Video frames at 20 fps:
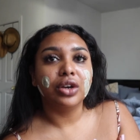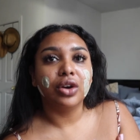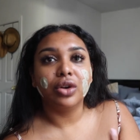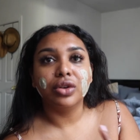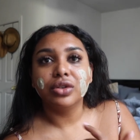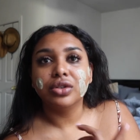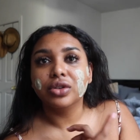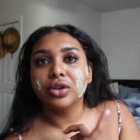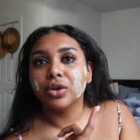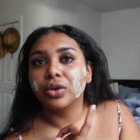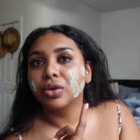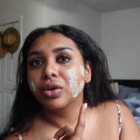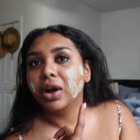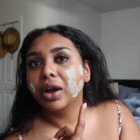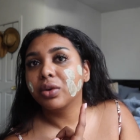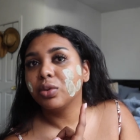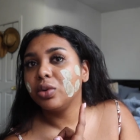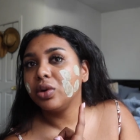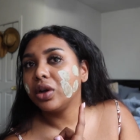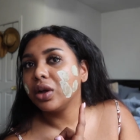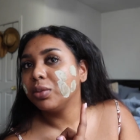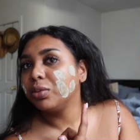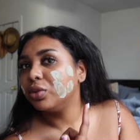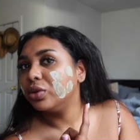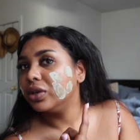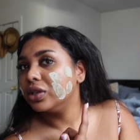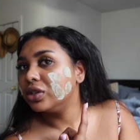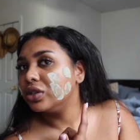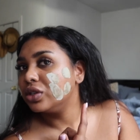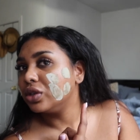Also, I woke up
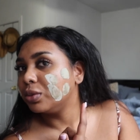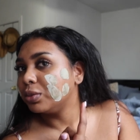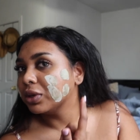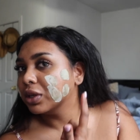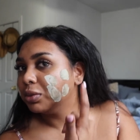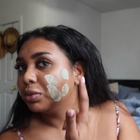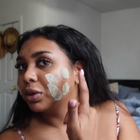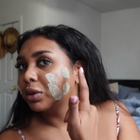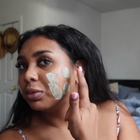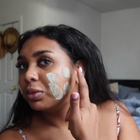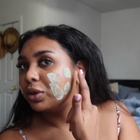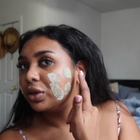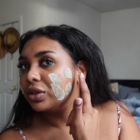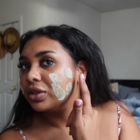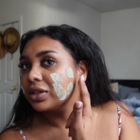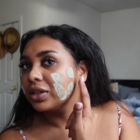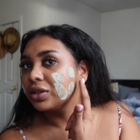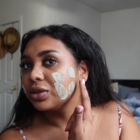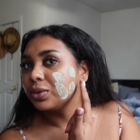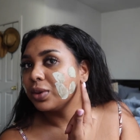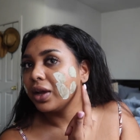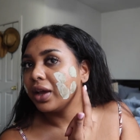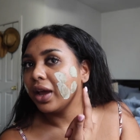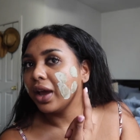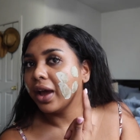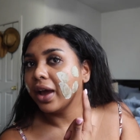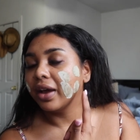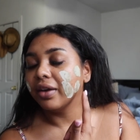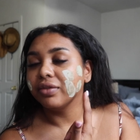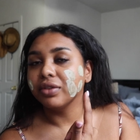with so many pimples. That's why I
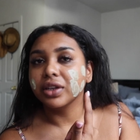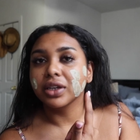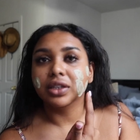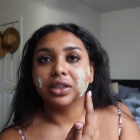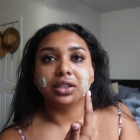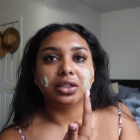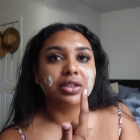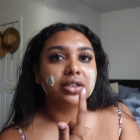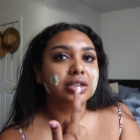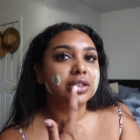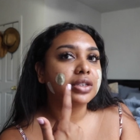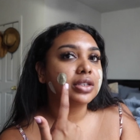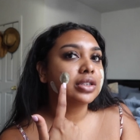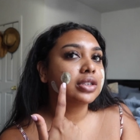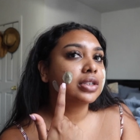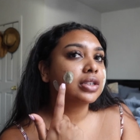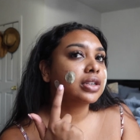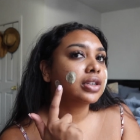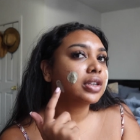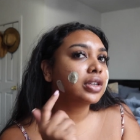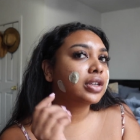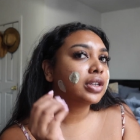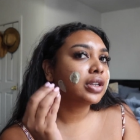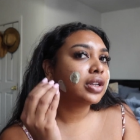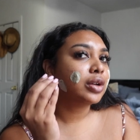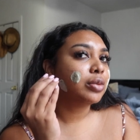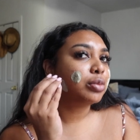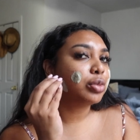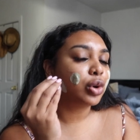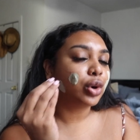have like this
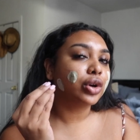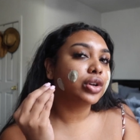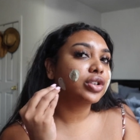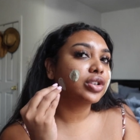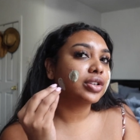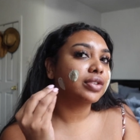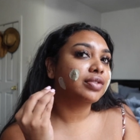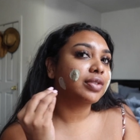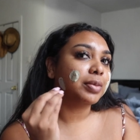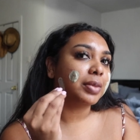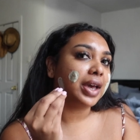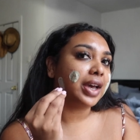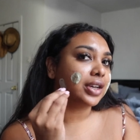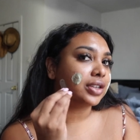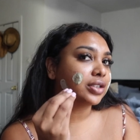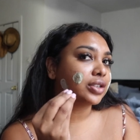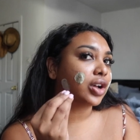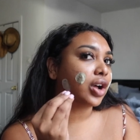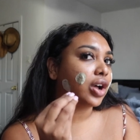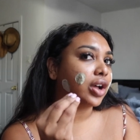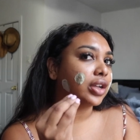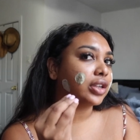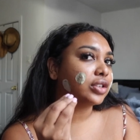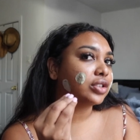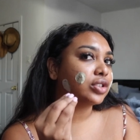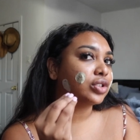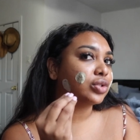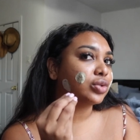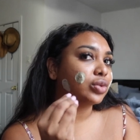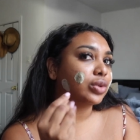portion of a mask on
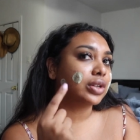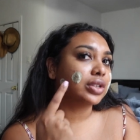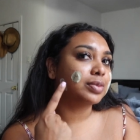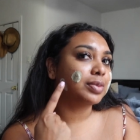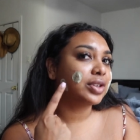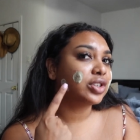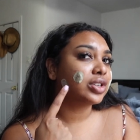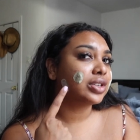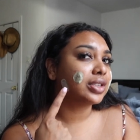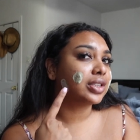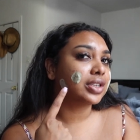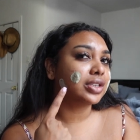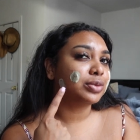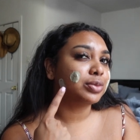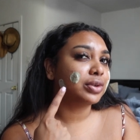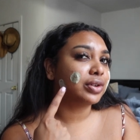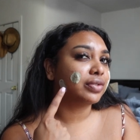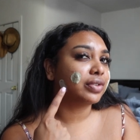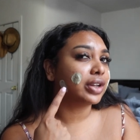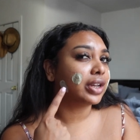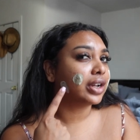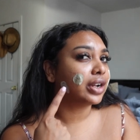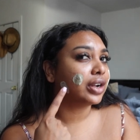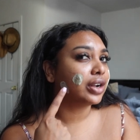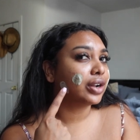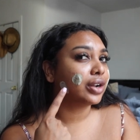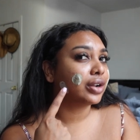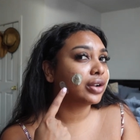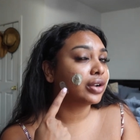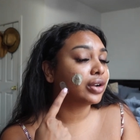to, especially this one over
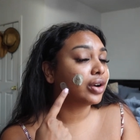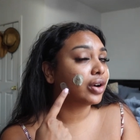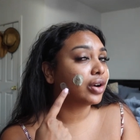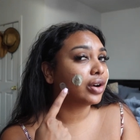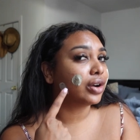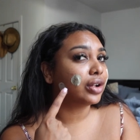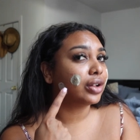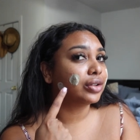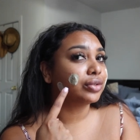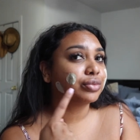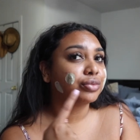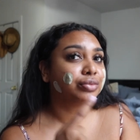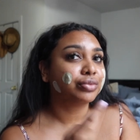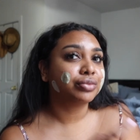here, girl.